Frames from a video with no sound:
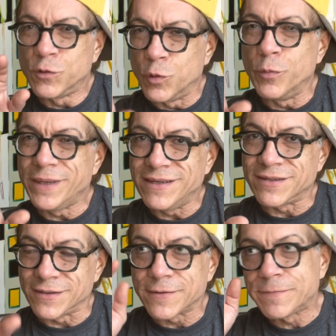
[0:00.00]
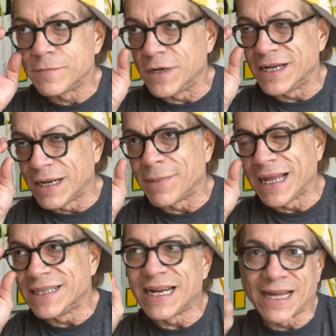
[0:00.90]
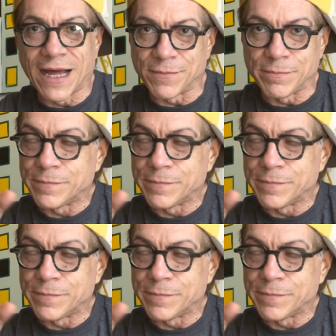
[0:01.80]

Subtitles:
cool pieces, right? And I'm glad that I got them.